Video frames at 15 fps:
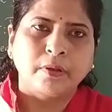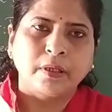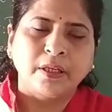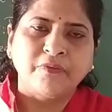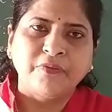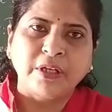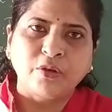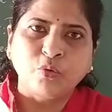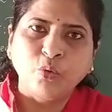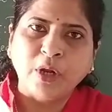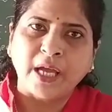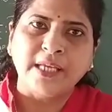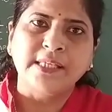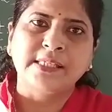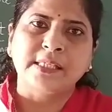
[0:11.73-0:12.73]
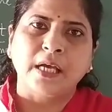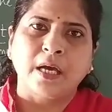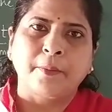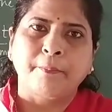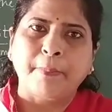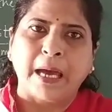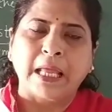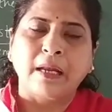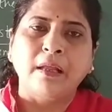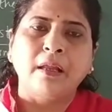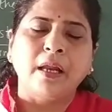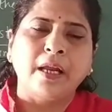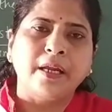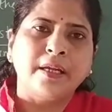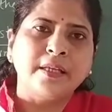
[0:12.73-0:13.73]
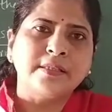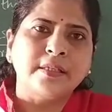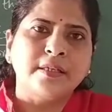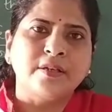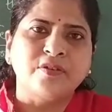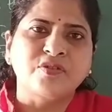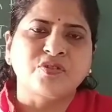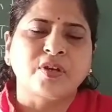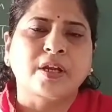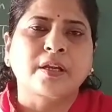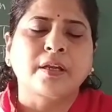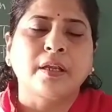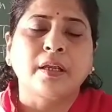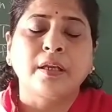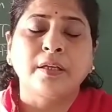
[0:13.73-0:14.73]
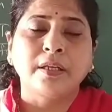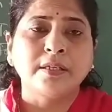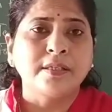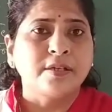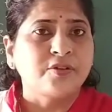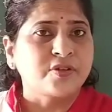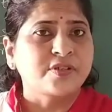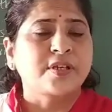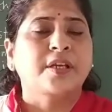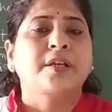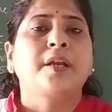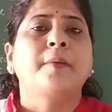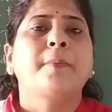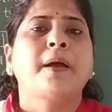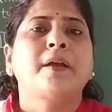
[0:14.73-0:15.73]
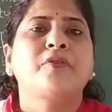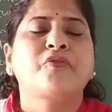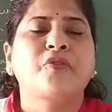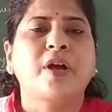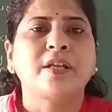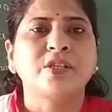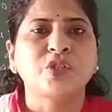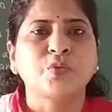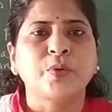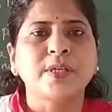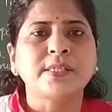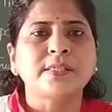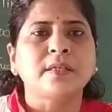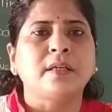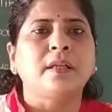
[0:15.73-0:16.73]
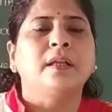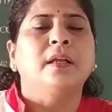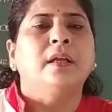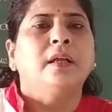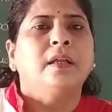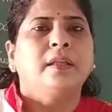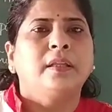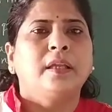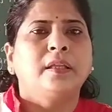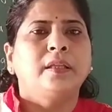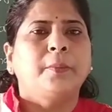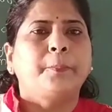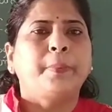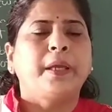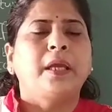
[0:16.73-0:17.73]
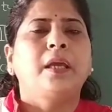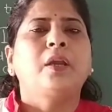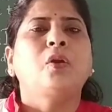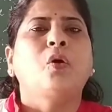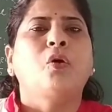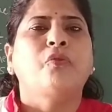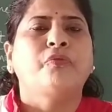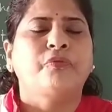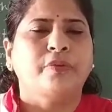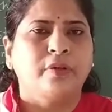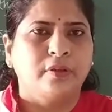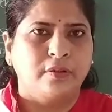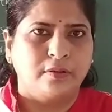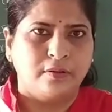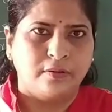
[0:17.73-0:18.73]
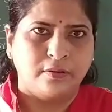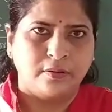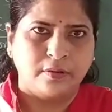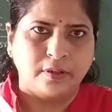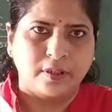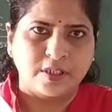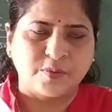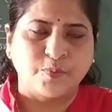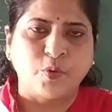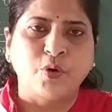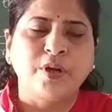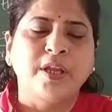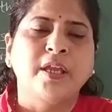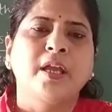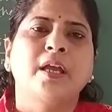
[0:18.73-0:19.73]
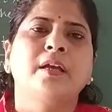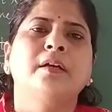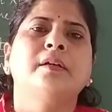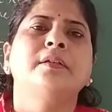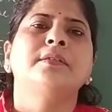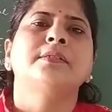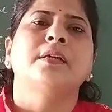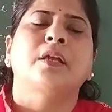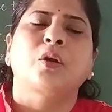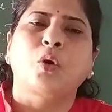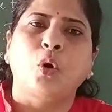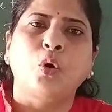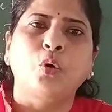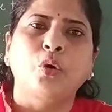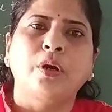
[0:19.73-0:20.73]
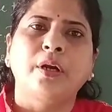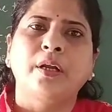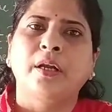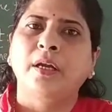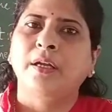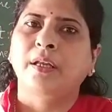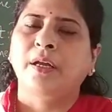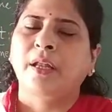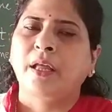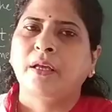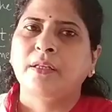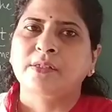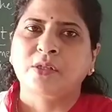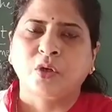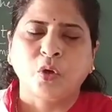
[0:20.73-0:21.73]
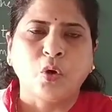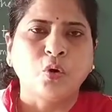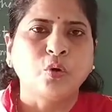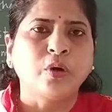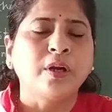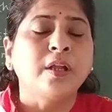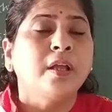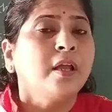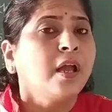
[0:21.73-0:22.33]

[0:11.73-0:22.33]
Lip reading: if the two lines are parallel and it is intersected by a transversal, then the pair of corresponding angles are congruent, alternate angles are congruent,